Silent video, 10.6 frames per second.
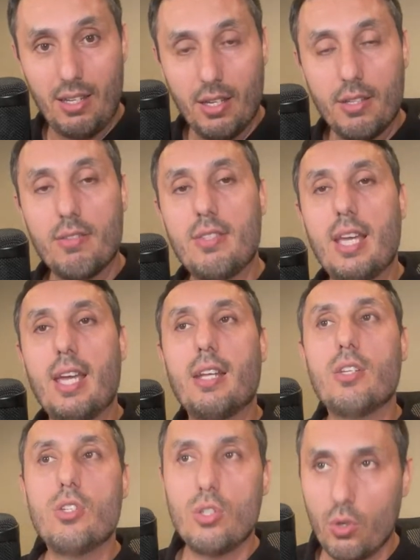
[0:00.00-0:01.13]

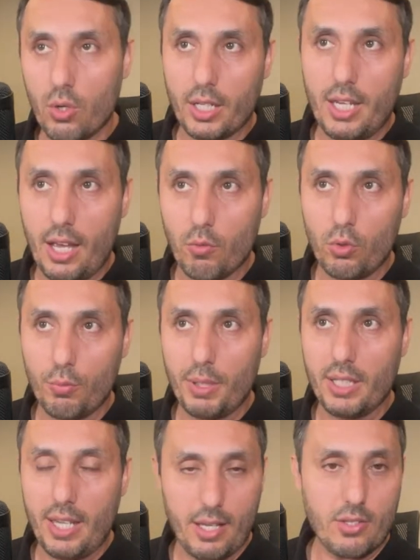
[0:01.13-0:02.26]
then your account will be
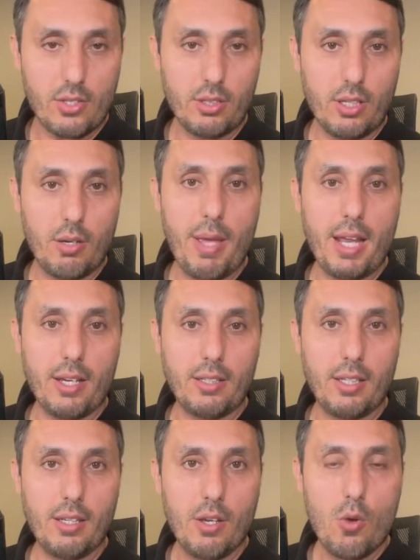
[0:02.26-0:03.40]
canceled
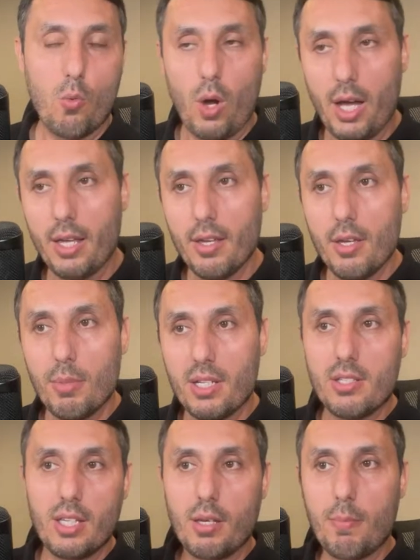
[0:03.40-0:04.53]
automatically. Why? Because
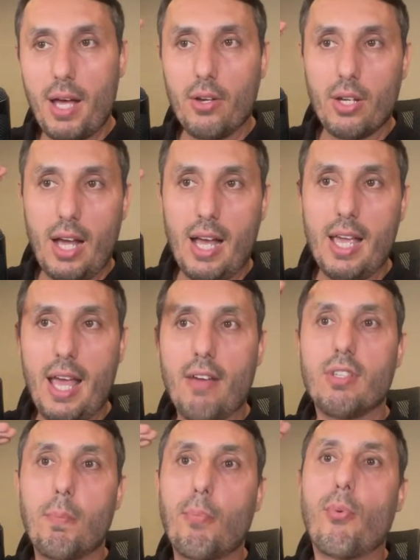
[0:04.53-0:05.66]
think about, I have
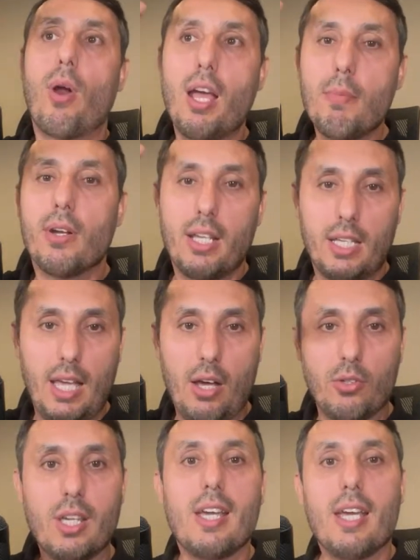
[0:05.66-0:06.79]
the primary
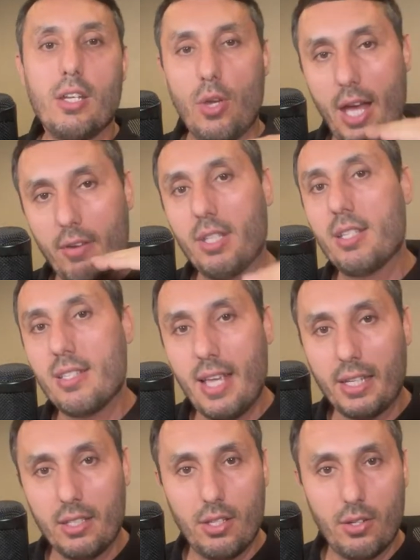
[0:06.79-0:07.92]
account and you have the
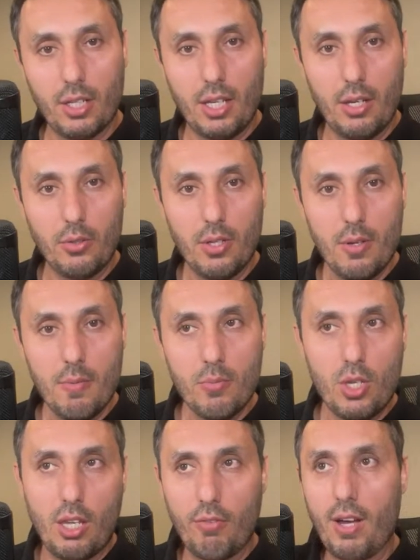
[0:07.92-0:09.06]
secondary account.
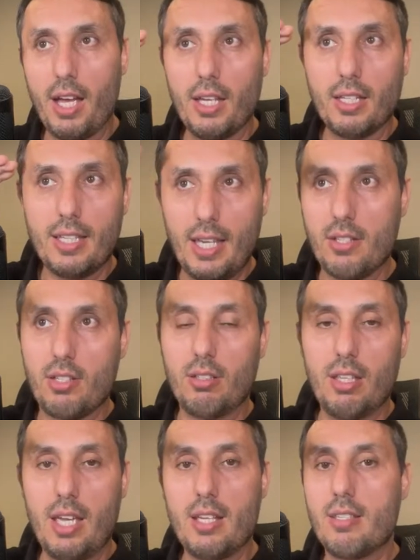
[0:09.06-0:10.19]
So if I
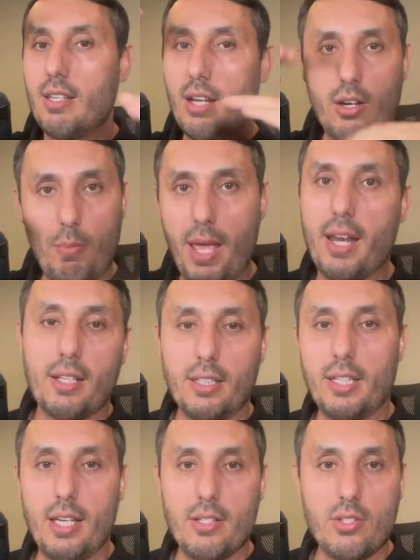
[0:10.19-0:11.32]
cancel this, it automatically
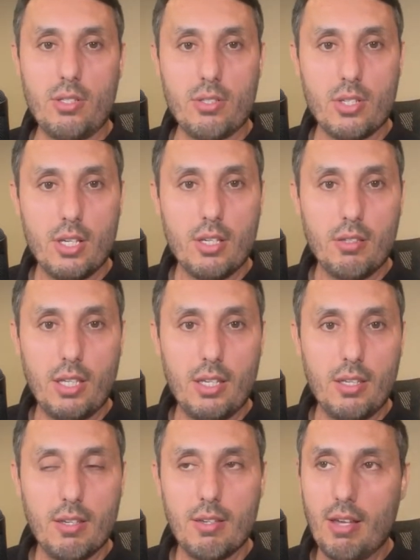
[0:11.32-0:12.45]
cancels
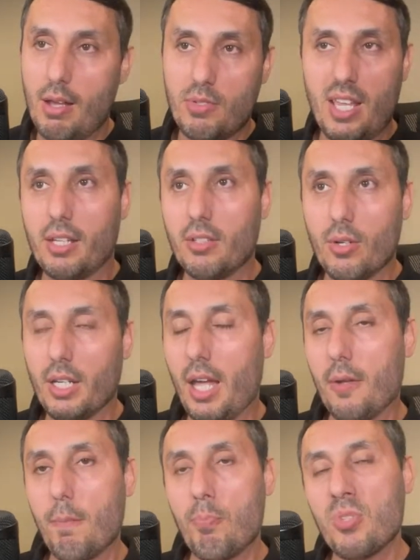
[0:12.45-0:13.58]
the secondary account.
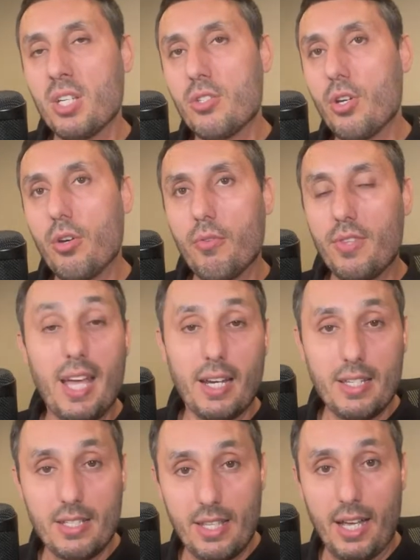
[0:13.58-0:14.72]
So that
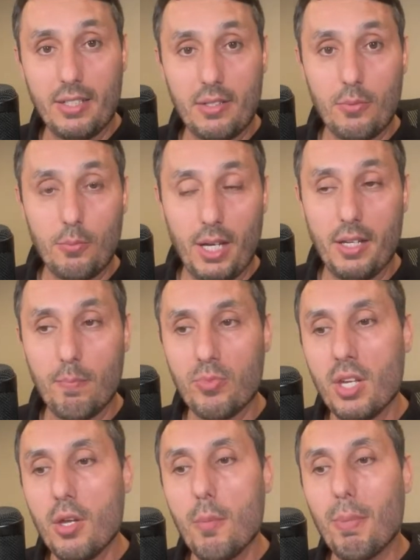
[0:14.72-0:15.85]
is that, right?
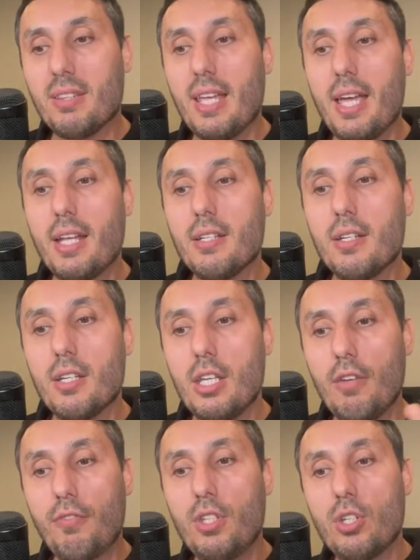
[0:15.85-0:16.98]
But then
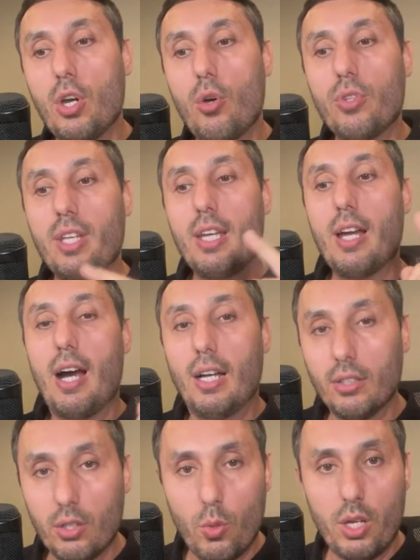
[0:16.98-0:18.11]
if you go the
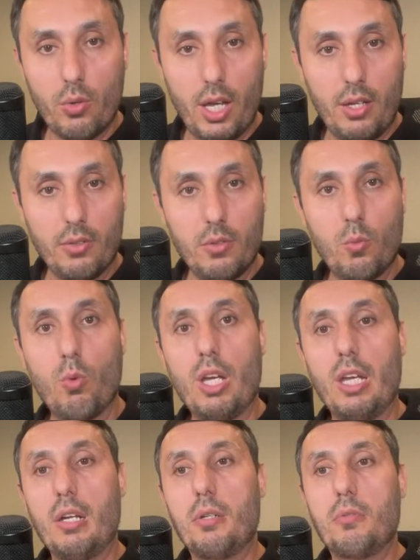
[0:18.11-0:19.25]
other way around,
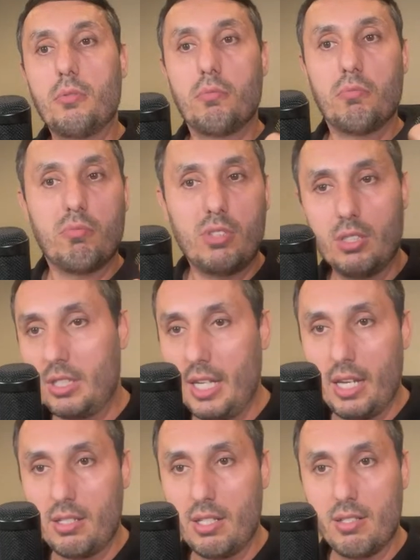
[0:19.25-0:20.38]
where
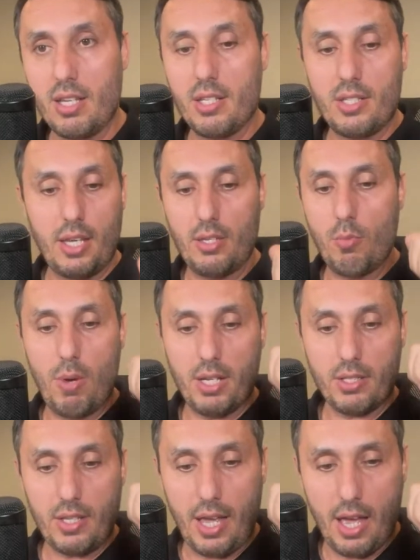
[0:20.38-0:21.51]
DAT says, hey, you
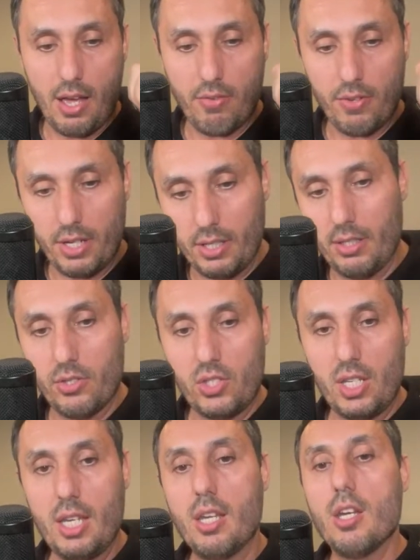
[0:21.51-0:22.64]
must have an
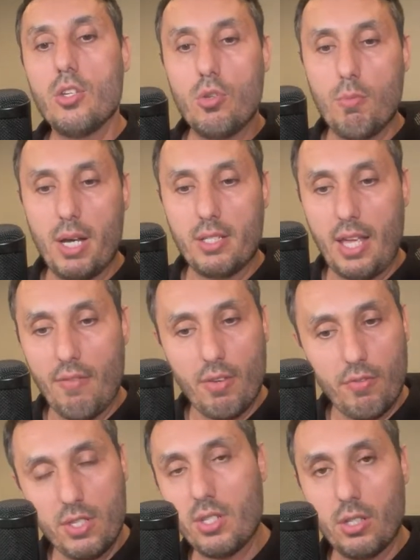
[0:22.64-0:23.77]
LLC, you must have a physical